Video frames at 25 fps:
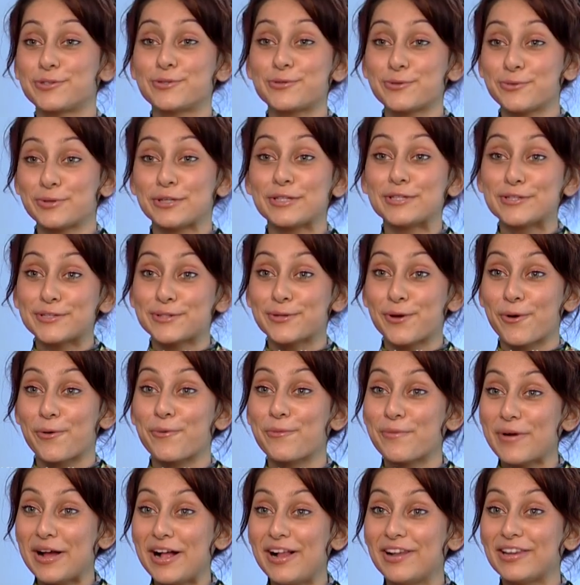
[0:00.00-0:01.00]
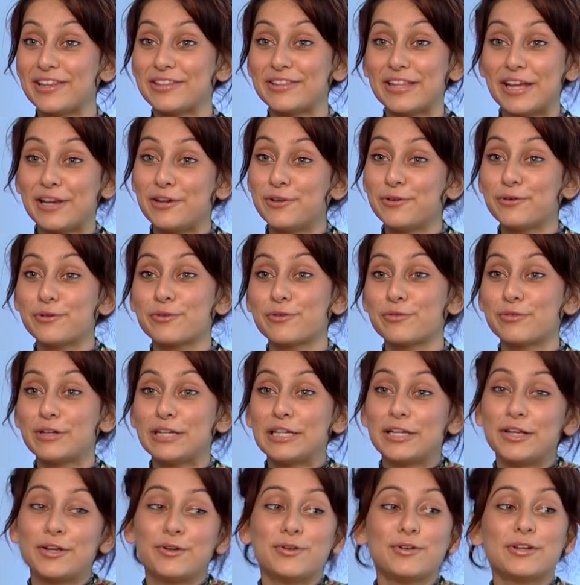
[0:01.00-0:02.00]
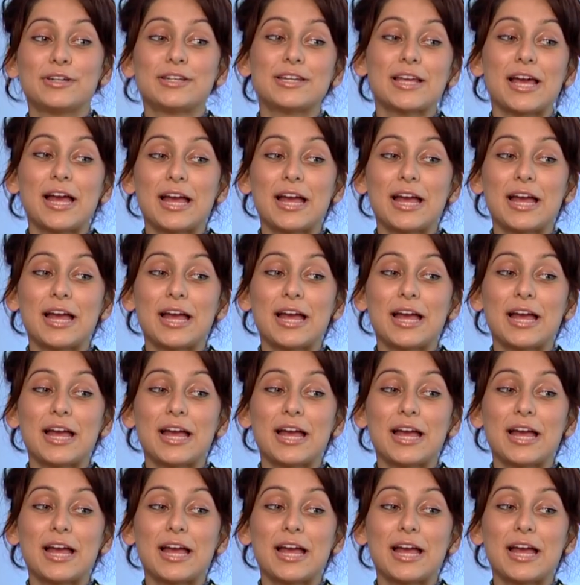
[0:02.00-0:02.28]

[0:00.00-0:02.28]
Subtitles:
do it so well and they look really good,